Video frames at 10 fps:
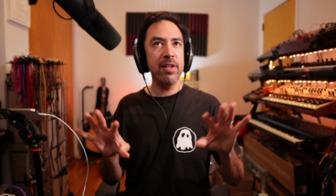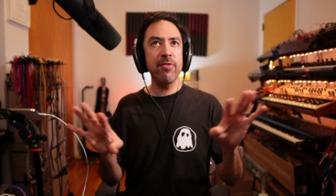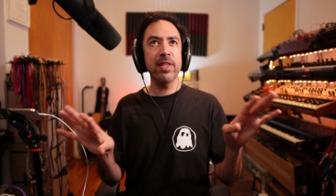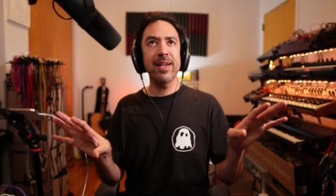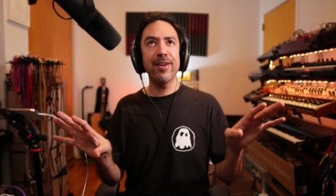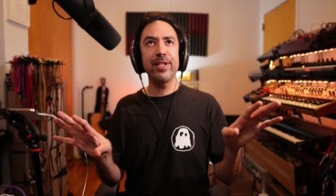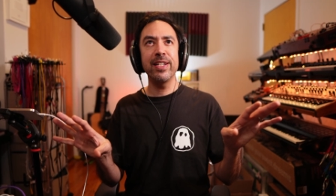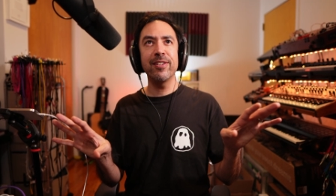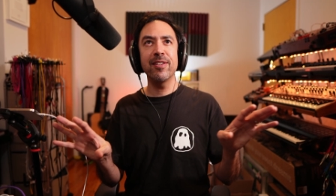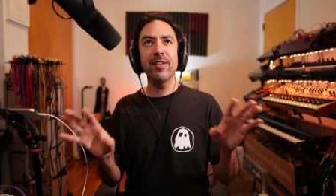everything out
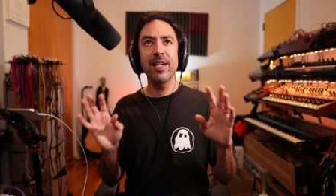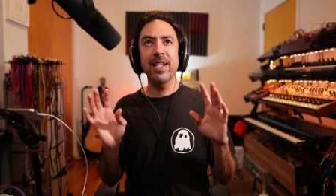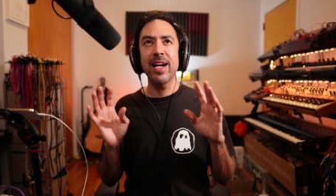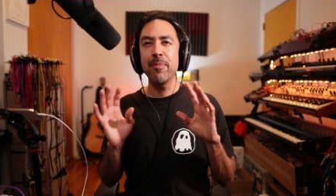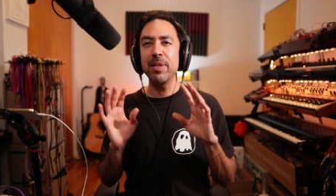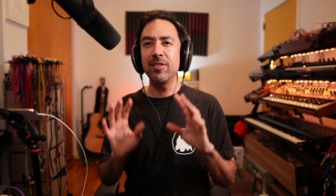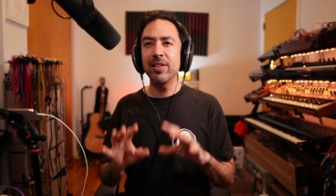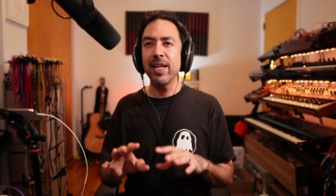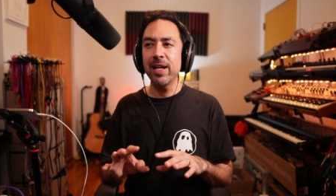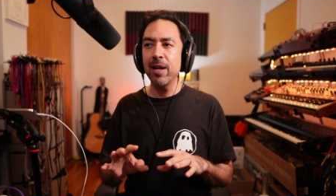here and kind of be
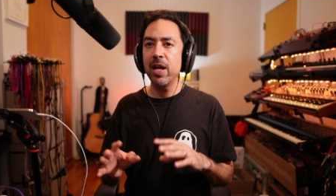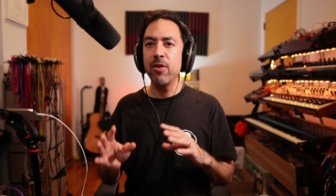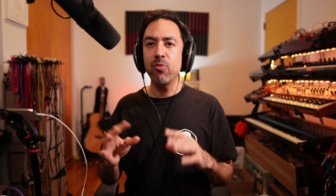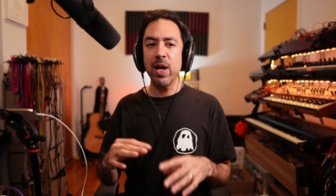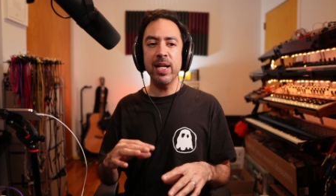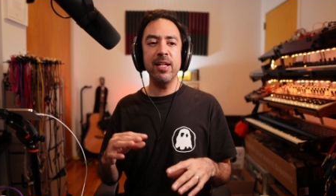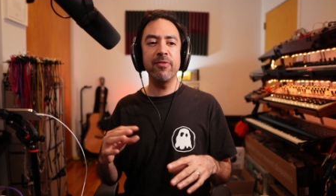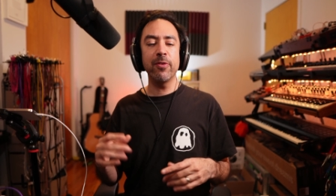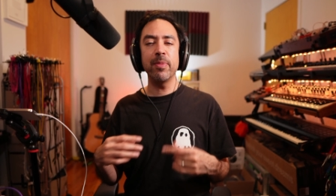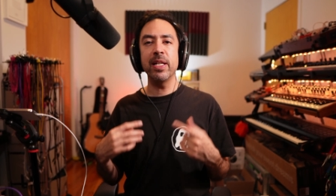set up and ready
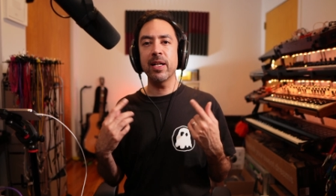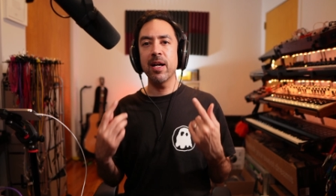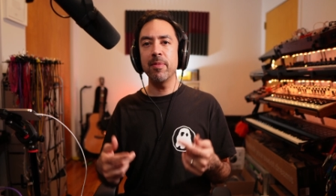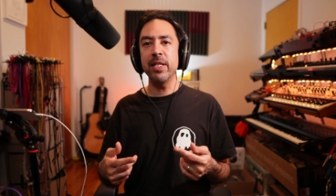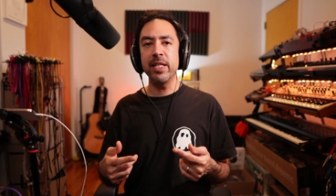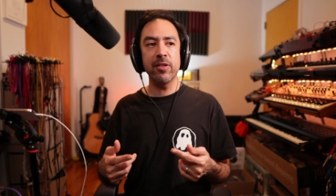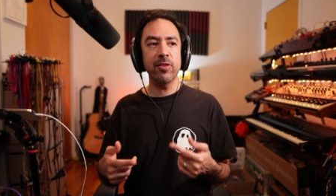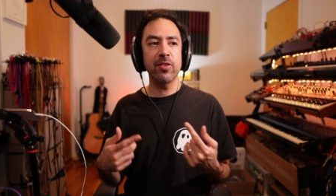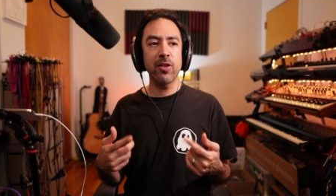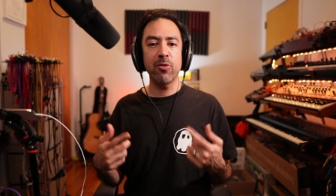for me to come in here and
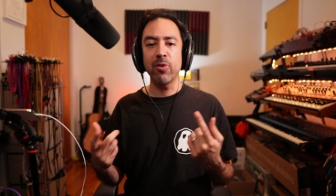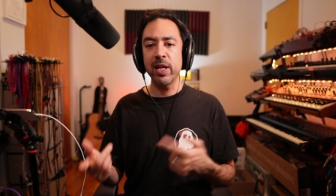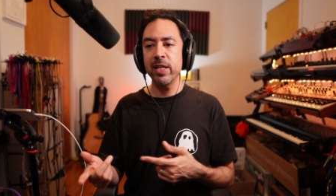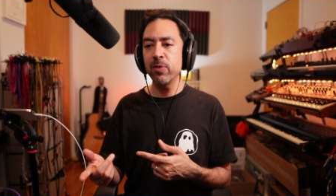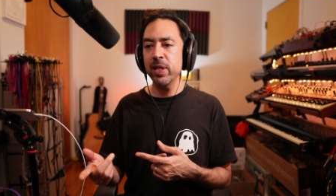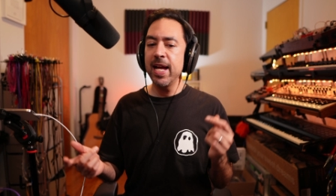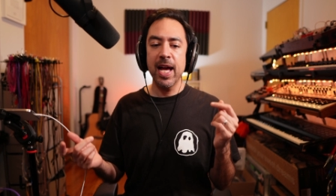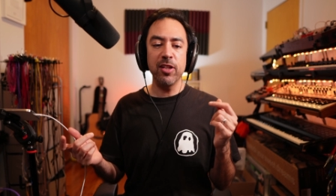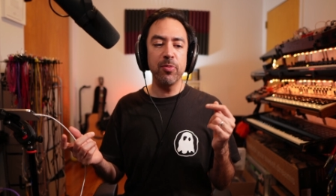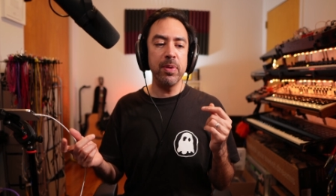start writing with
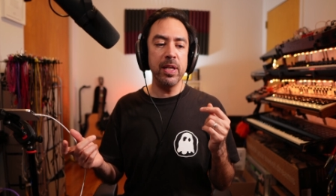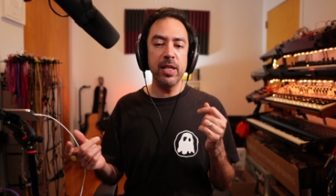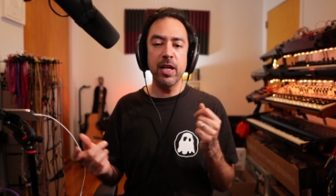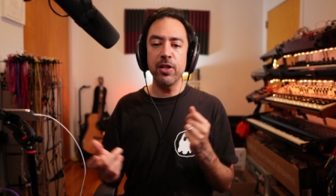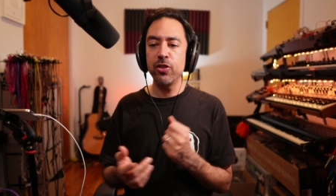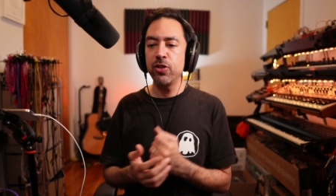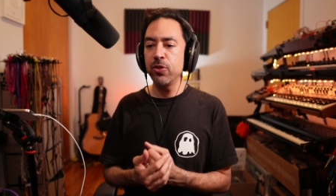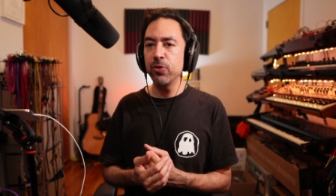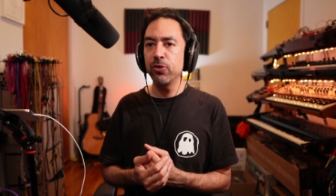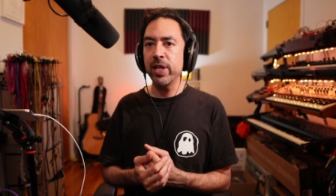has been a
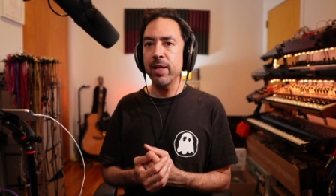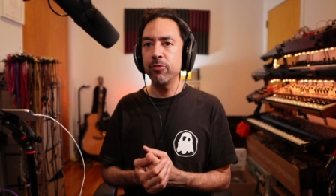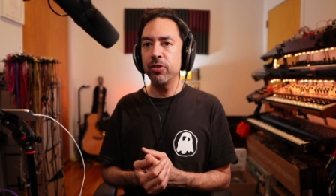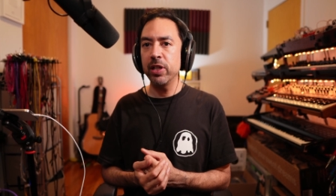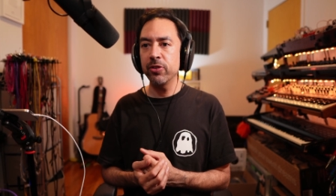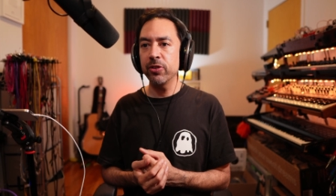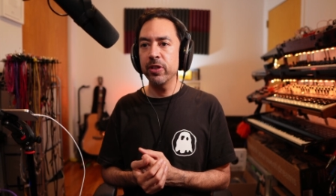huge game changer.